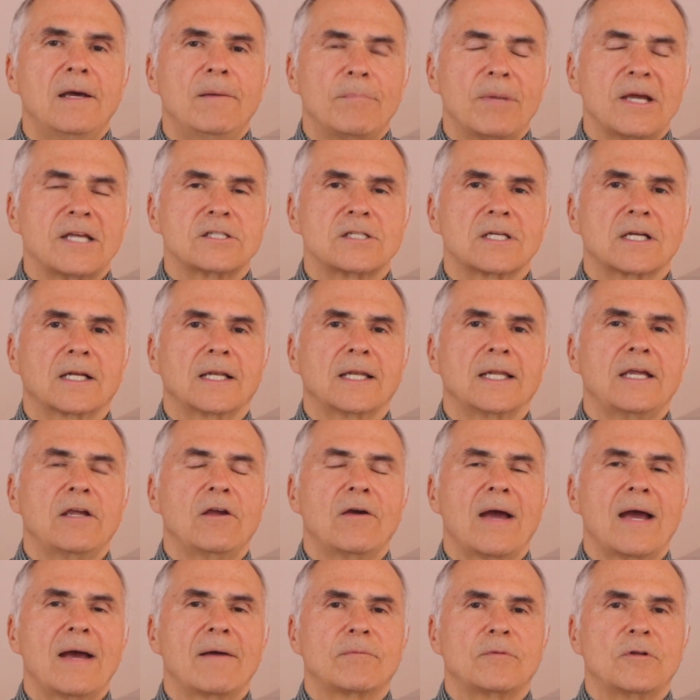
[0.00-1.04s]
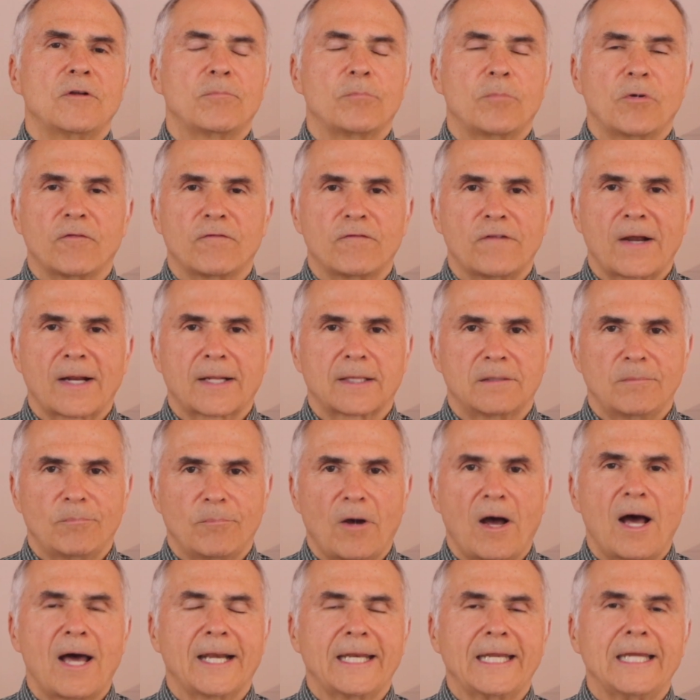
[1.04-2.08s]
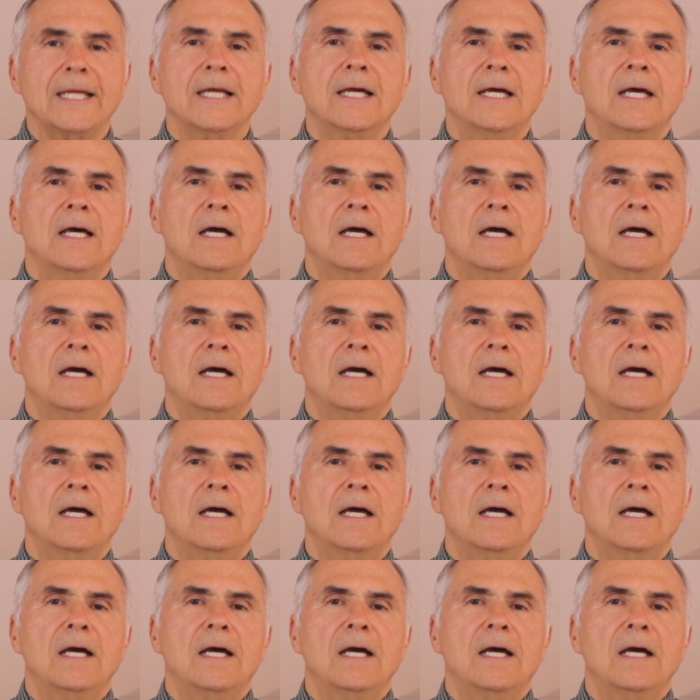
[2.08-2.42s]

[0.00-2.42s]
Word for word: Basically, you have to perfect the body